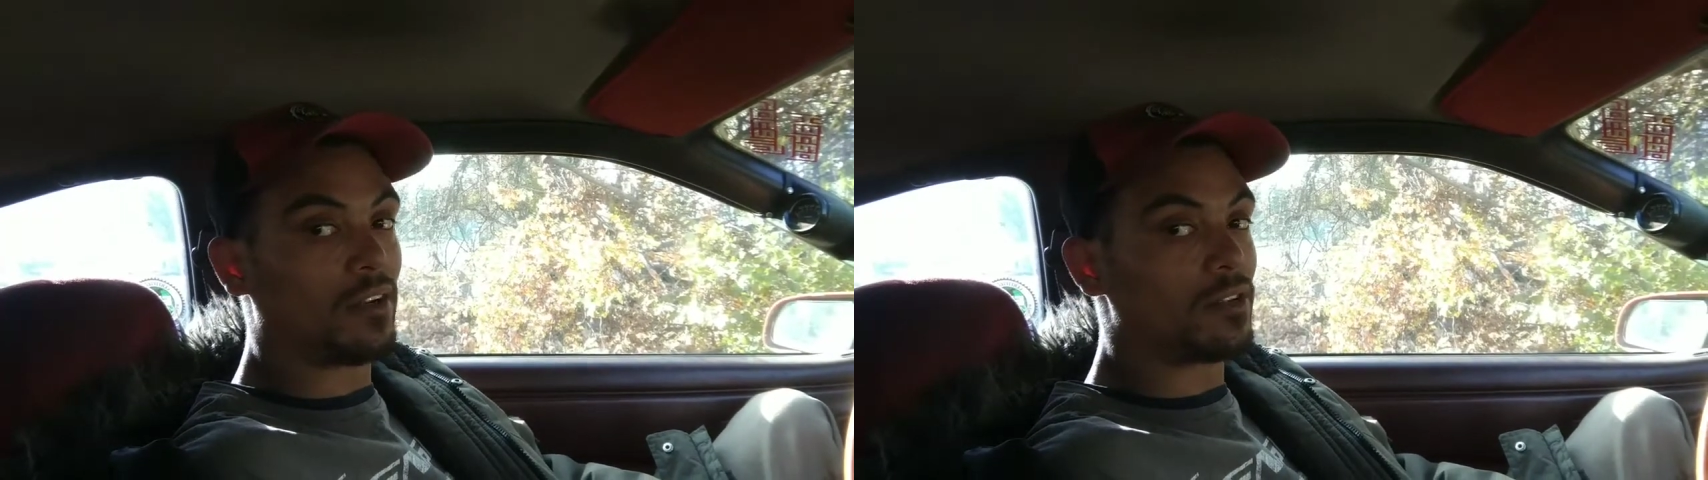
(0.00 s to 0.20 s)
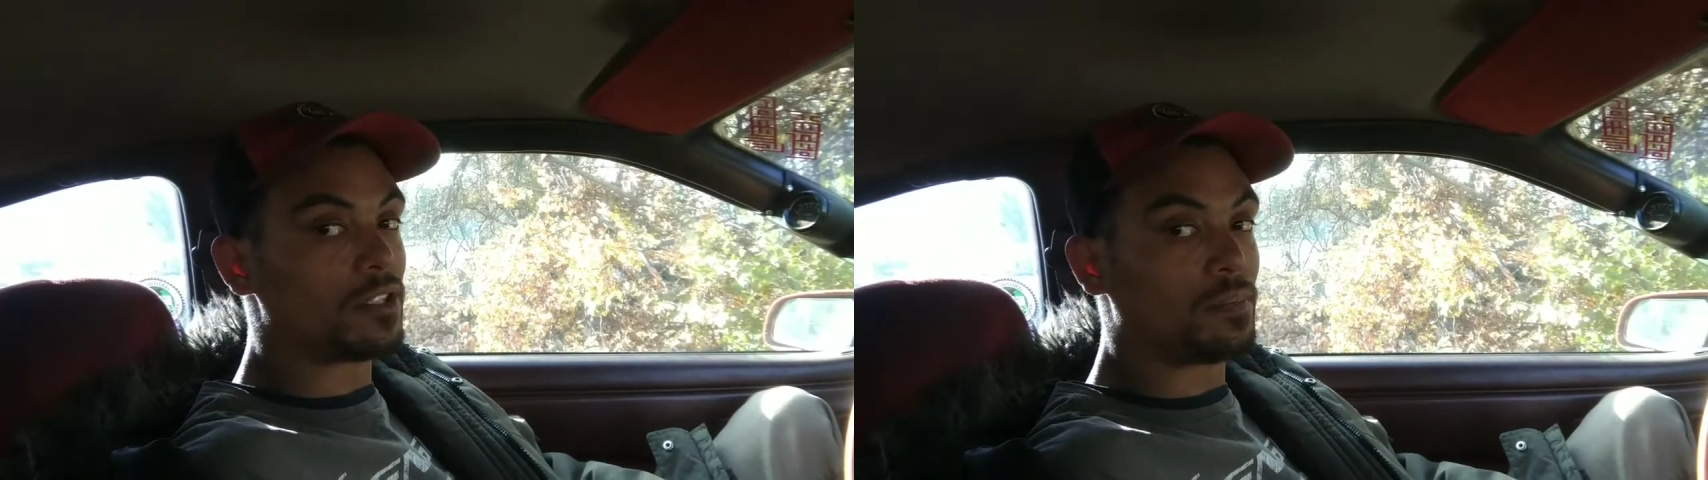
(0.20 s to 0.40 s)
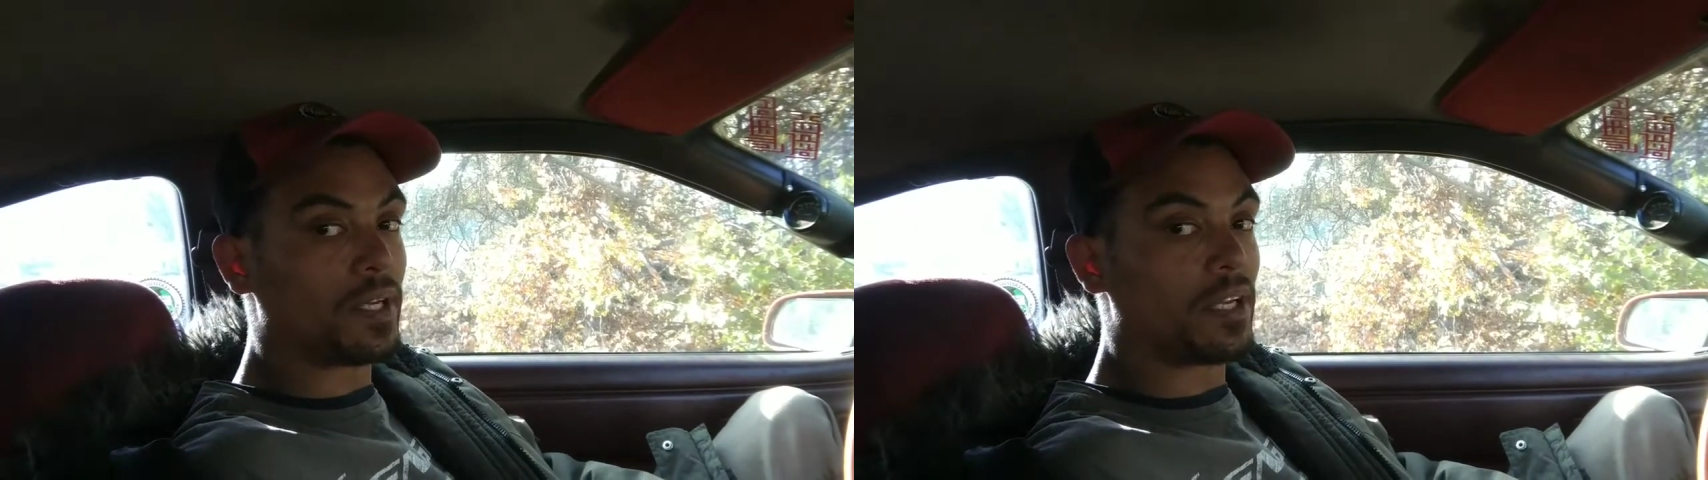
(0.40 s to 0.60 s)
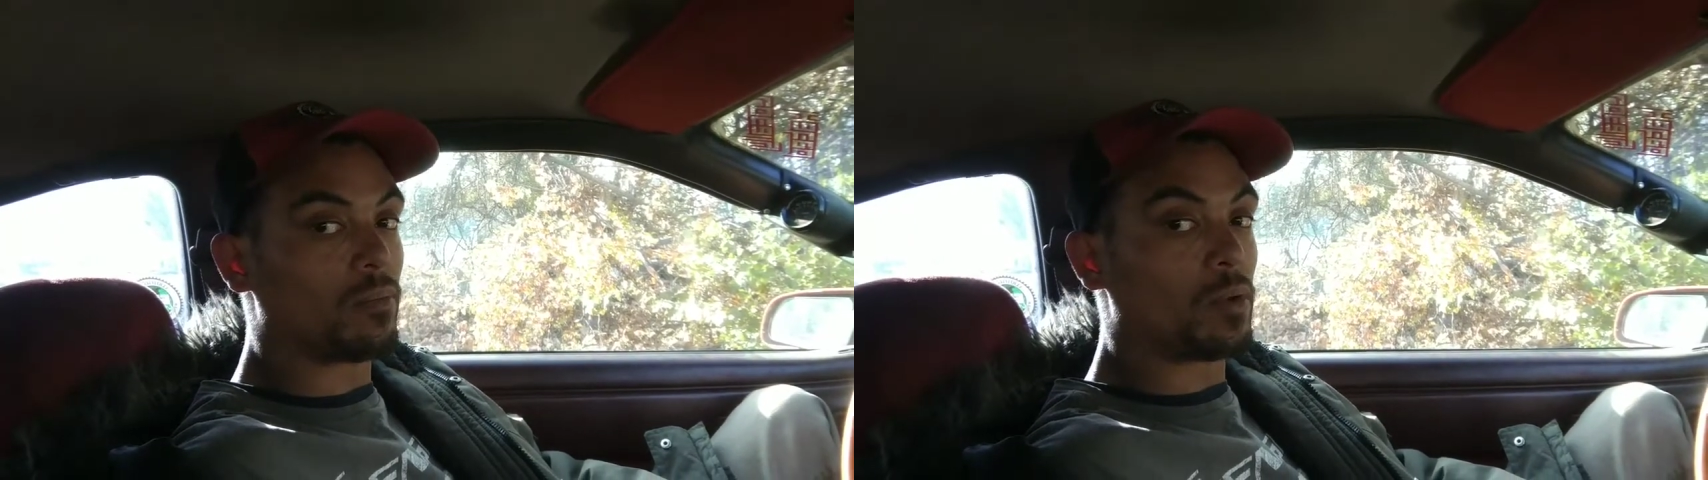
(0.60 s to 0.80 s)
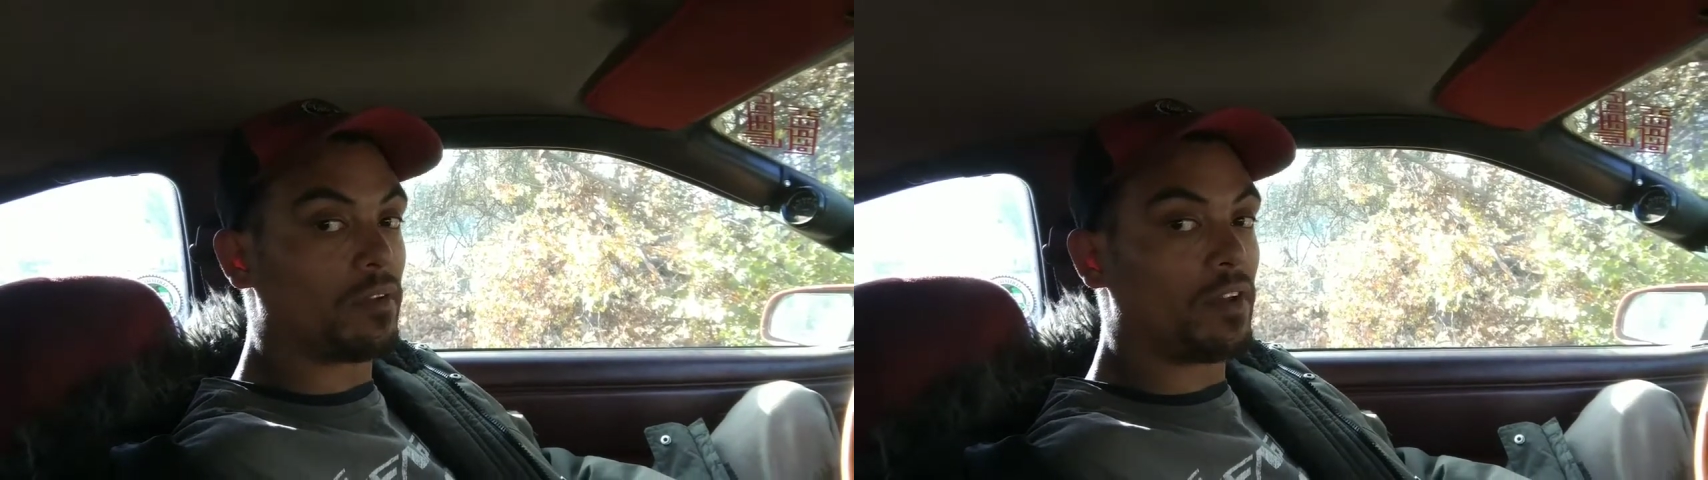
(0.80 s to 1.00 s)
I'll just be
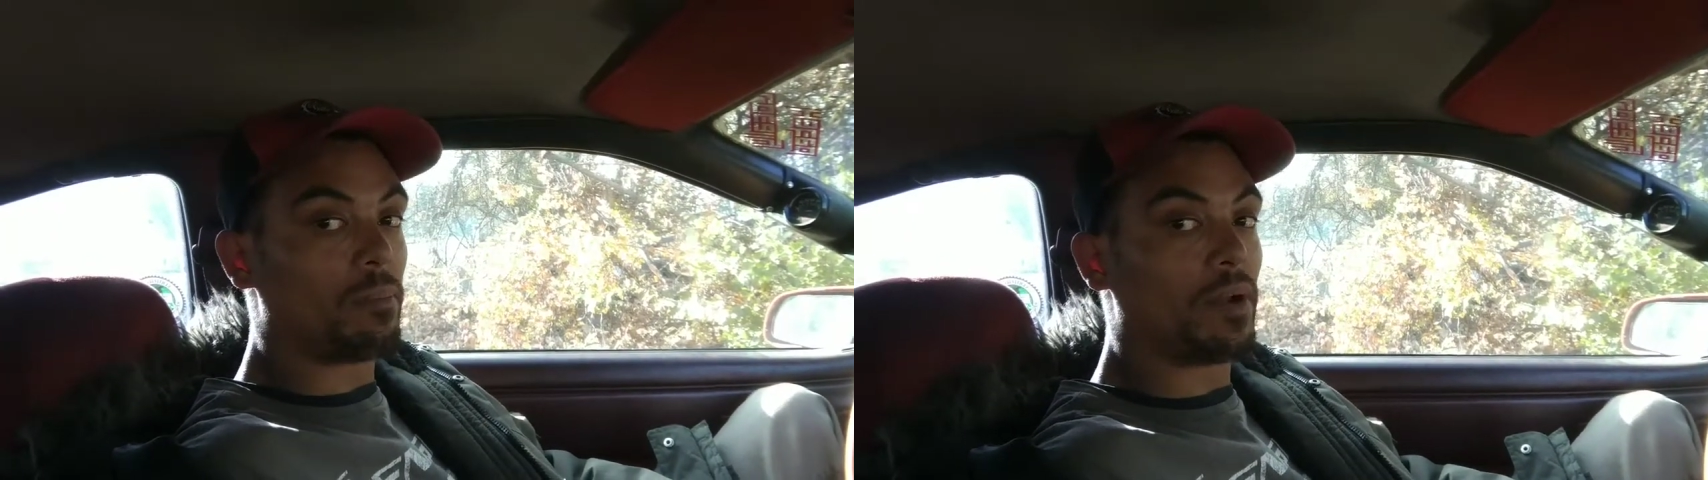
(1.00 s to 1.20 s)
getting rid of it.